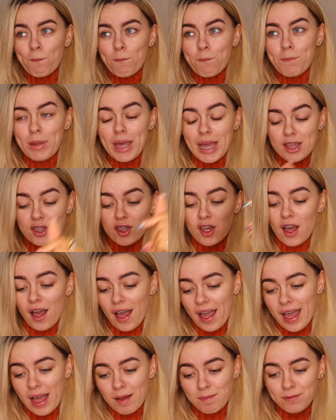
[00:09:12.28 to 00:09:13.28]
Bitch,
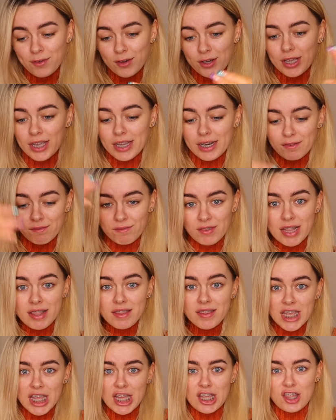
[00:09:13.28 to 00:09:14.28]
I am fucking
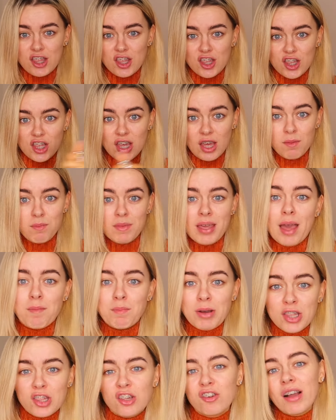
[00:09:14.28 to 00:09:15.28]
vintage. Yeah,
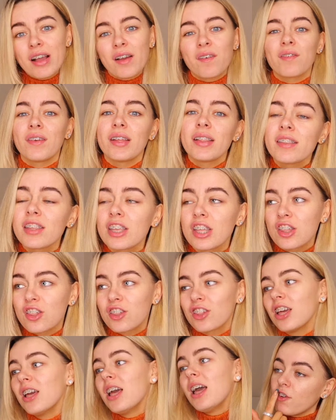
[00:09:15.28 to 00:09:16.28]
my Durac
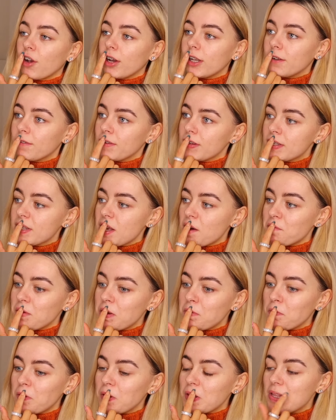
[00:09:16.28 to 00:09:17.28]
vintage. Tried it for so
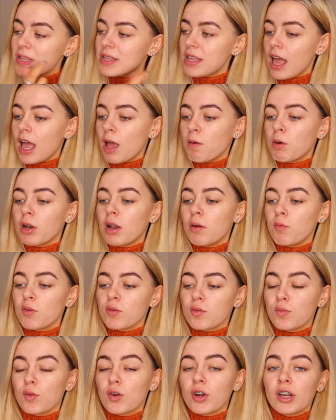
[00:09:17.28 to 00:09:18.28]
many months, and I
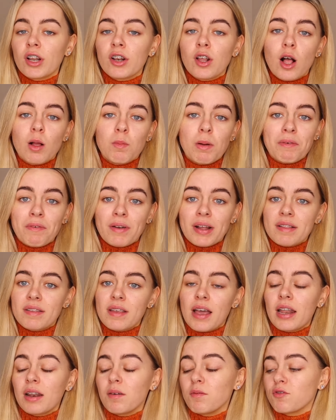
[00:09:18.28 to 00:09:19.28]
was working on all my friends,
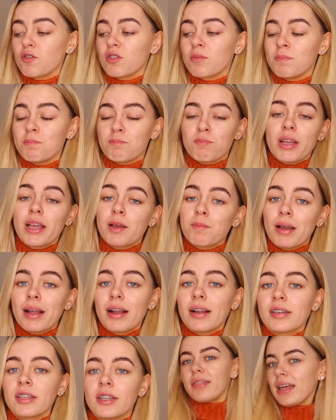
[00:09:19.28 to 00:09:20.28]
and it was just breaking my
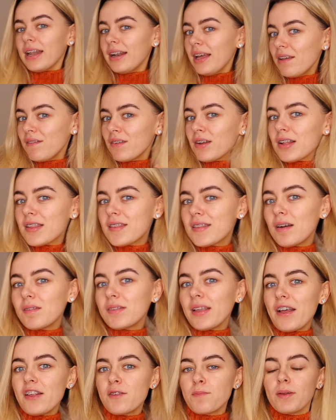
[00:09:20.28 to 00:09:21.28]
heart. Then I even got so
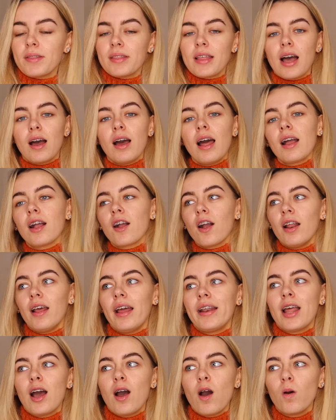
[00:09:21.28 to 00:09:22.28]
desperate that a girl
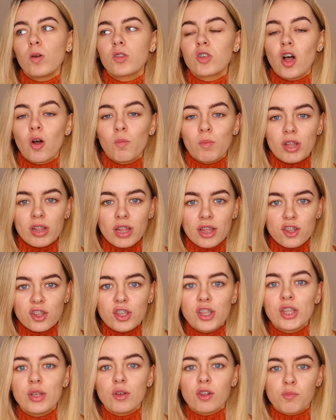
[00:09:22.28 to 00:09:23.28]
I know told me that
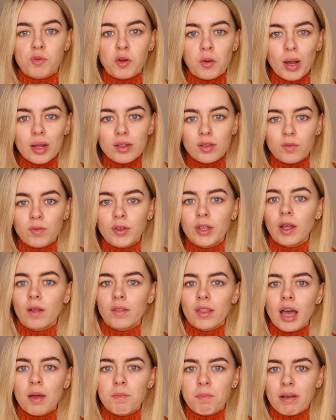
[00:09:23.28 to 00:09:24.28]
she used Proactive. You know,
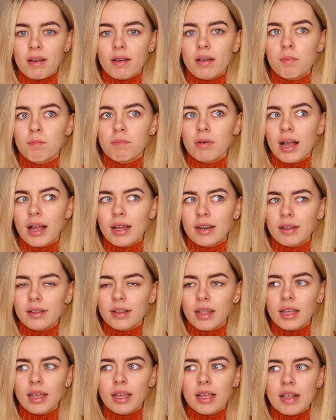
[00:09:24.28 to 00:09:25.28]
that American brand, I
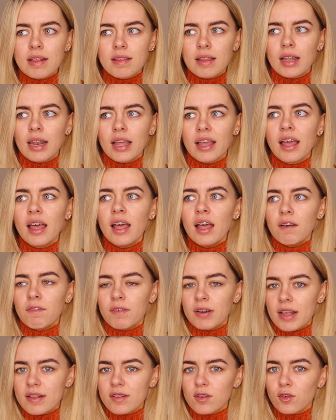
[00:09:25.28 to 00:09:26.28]
think it is, that like
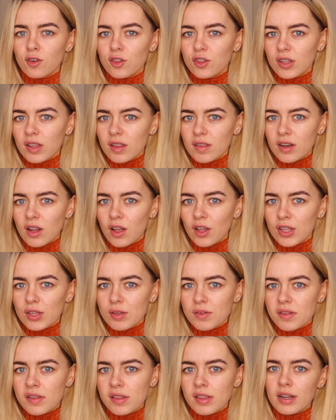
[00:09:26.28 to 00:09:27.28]
Vanessa Hudgens and all
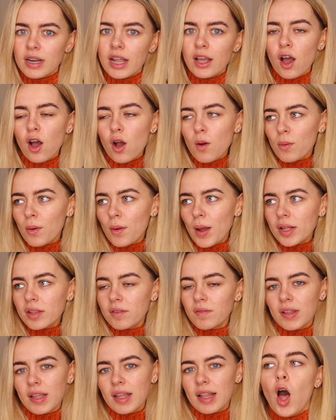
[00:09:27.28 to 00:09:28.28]
uses, and they're like, oh,
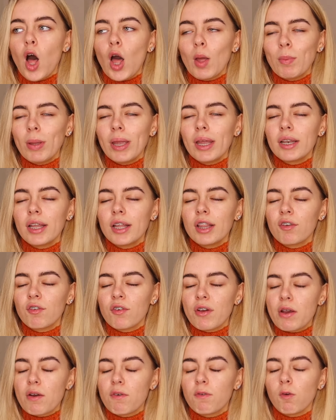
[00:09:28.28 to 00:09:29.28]
Proactive thing. I paid like
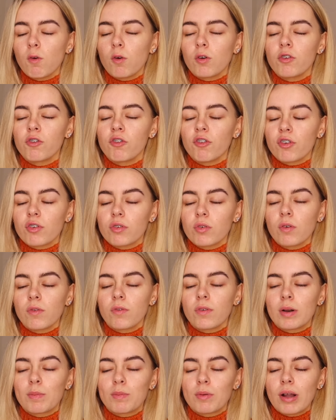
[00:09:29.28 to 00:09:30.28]
€300 or €400
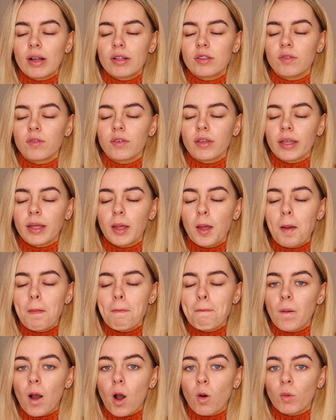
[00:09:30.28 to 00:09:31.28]
for a Proactive kit.
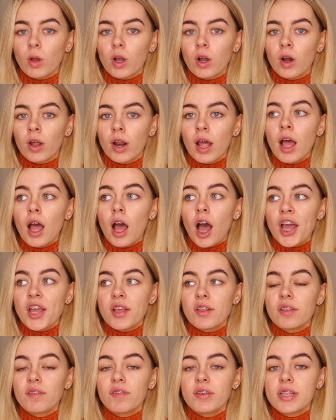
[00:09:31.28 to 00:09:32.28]
Oh my god, I
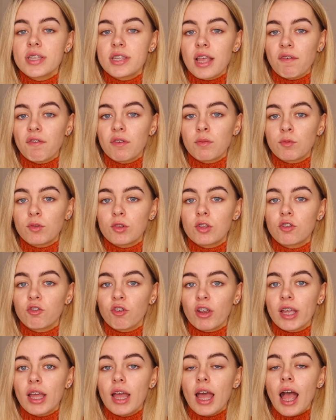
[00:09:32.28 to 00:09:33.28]
used it for 7 months
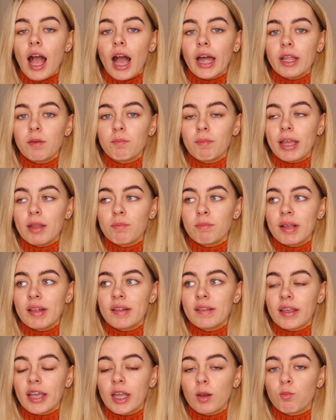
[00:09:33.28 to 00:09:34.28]
straight, and it made my
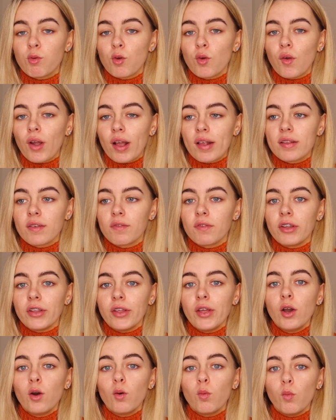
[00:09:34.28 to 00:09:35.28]
skin
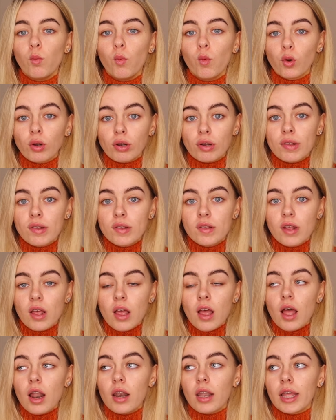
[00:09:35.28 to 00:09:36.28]
progressively worse.
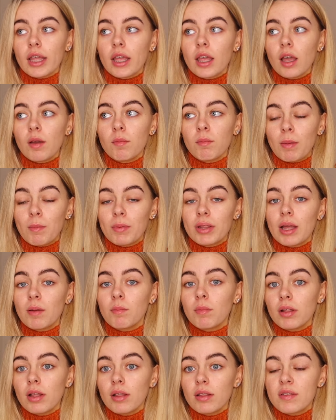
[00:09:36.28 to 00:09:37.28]
Like, remember
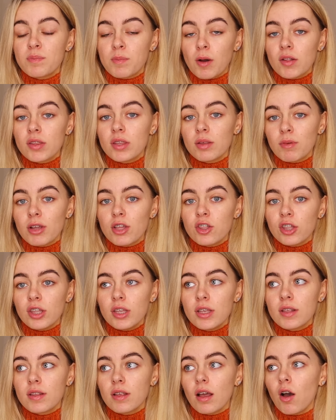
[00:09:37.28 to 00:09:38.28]
them spots on my
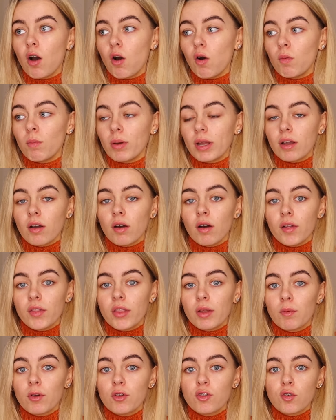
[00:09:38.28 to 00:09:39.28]
cheeks? Oh my god,
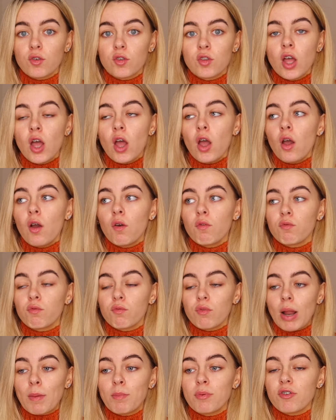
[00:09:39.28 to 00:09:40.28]
they were just
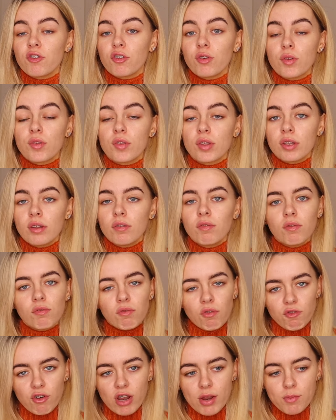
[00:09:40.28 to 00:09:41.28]
reproducing.
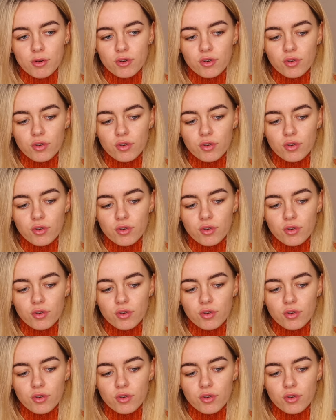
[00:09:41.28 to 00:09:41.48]
I